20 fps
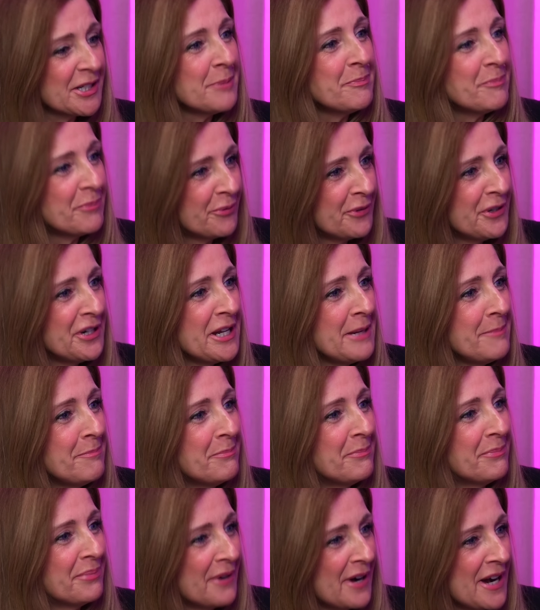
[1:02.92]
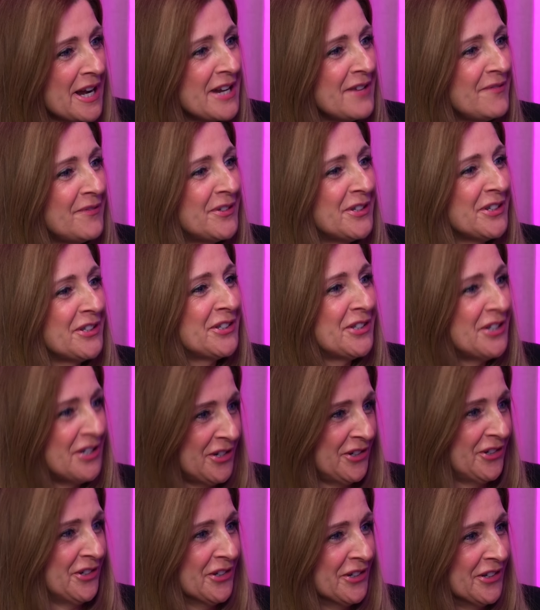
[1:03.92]
a pretty brave
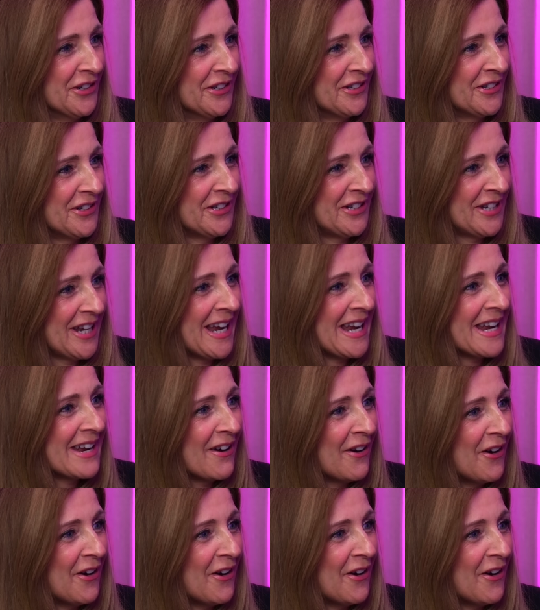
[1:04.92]
decision to take